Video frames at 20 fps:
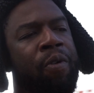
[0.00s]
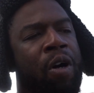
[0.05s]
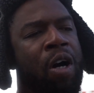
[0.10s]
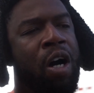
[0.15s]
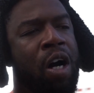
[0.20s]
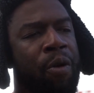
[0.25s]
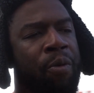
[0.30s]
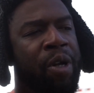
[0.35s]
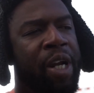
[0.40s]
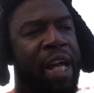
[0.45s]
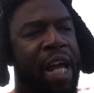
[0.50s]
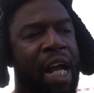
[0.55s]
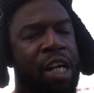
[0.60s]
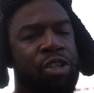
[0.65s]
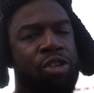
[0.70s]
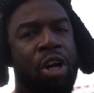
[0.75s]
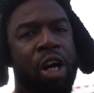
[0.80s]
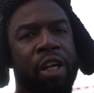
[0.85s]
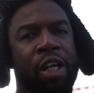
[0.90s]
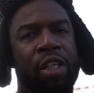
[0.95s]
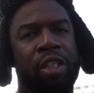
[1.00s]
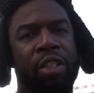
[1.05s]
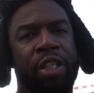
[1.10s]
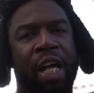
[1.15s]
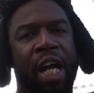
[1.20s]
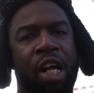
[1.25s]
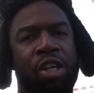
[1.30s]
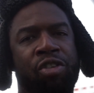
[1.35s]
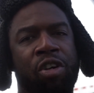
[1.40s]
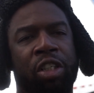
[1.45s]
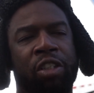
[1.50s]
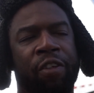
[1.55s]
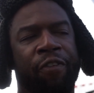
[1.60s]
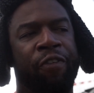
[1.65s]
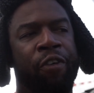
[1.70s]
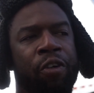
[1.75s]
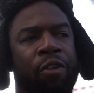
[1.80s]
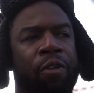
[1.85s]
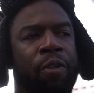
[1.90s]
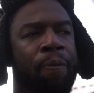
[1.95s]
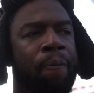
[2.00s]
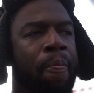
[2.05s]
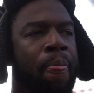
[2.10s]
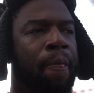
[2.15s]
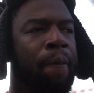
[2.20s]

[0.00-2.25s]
Uh, when they got truckers, they got trucks and fuel.